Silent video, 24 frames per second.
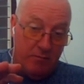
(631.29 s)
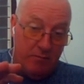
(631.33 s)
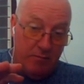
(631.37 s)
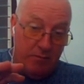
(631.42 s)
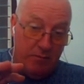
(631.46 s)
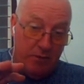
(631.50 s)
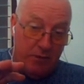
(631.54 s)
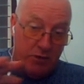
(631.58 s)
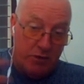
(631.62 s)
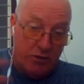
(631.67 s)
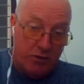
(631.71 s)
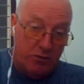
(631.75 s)

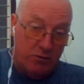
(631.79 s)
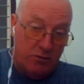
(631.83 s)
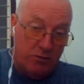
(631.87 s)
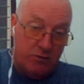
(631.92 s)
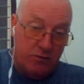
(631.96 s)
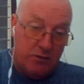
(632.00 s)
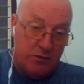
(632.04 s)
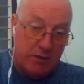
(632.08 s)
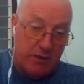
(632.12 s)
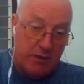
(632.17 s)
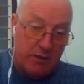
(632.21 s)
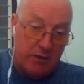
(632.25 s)
issues
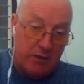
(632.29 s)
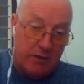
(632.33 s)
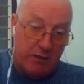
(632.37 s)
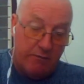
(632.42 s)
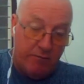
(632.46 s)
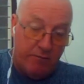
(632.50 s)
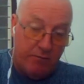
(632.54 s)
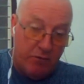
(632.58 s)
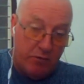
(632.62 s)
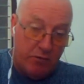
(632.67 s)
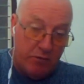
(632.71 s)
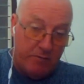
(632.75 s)
that have
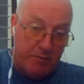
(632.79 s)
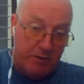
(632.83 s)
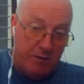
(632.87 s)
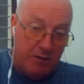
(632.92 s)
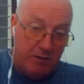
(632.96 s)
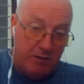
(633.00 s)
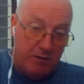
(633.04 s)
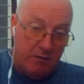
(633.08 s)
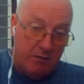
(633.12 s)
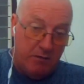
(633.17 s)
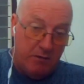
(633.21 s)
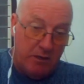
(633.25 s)
got to
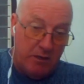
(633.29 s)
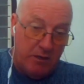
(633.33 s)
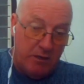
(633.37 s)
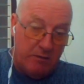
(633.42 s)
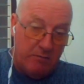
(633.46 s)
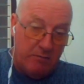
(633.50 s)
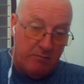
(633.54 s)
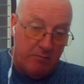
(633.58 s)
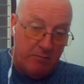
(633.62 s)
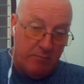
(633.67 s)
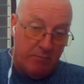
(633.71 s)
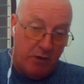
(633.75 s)
be
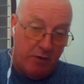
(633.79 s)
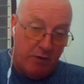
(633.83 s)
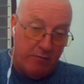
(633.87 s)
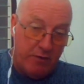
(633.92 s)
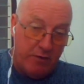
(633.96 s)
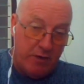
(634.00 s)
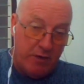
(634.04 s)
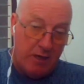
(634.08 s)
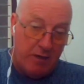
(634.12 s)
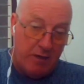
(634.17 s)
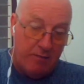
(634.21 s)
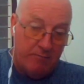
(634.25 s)

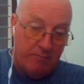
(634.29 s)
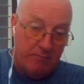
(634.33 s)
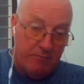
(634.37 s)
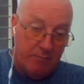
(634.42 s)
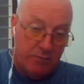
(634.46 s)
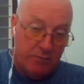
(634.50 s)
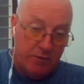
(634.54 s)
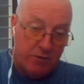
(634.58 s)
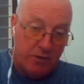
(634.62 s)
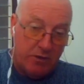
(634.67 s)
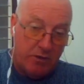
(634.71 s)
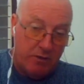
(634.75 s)
overcome
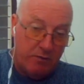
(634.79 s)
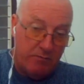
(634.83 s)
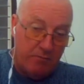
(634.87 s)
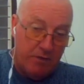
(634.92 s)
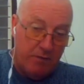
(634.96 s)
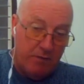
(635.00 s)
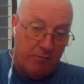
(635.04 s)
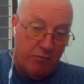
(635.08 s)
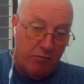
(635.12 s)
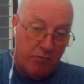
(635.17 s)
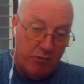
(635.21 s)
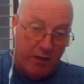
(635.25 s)
so that
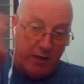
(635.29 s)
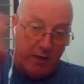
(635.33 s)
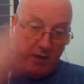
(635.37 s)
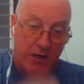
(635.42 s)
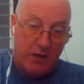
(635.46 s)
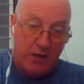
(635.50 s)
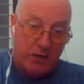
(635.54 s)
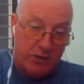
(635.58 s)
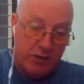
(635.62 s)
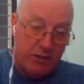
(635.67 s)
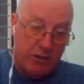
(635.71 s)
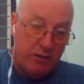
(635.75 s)
people can
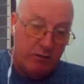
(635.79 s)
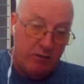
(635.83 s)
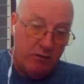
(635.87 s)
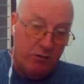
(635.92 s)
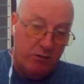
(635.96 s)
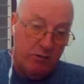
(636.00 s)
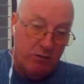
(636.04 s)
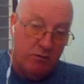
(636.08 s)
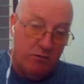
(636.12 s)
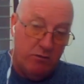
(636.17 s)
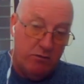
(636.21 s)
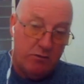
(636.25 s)
actually
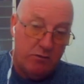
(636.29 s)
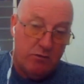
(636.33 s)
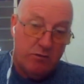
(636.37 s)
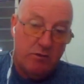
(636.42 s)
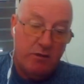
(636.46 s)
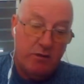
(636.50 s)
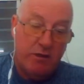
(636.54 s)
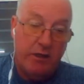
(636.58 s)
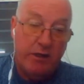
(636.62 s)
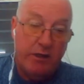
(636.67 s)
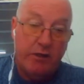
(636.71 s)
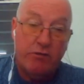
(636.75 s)
use
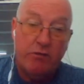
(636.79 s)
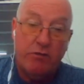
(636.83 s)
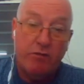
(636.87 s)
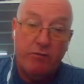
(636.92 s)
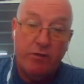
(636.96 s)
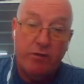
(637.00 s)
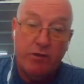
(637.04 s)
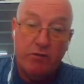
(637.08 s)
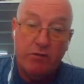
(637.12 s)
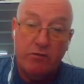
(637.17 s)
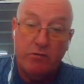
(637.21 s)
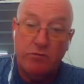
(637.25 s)
electric
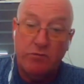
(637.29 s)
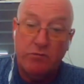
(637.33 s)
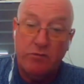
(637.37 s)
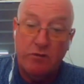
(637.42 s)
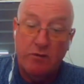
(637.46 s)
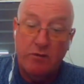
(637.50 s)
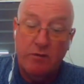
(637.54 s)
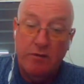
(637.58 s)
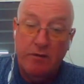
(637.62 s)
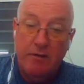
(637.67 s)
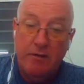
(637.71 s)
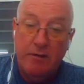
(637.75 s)
vehicles
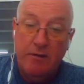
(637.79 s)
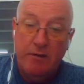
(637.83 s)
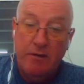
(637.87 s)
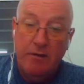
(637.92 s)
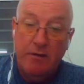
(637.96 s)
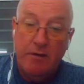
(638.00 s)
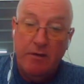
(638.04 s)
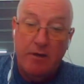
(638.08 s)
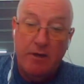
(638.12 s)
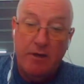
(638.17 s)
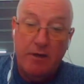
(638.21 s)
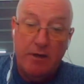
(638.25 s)

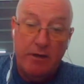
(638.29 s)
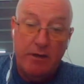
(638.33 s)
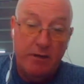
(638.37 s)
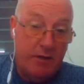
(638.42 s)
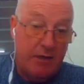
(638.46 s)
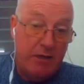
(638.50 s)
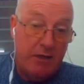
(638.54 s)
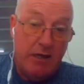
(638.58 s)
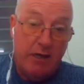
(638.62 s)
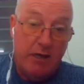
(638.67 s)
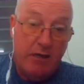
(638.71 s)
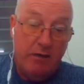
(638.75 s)
in their
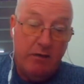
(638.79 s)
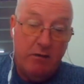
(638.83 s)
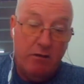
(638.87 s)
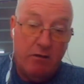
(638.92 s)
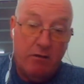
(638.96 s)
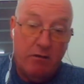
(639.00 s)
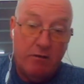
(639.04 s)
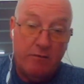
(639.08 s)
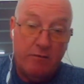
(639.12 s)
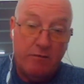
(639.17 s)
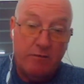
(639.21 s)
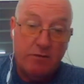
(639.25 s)
daily
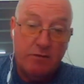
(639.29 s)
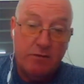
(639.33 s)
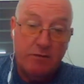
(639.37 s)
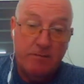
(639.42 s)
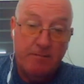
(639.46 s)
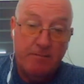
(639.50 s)
lives.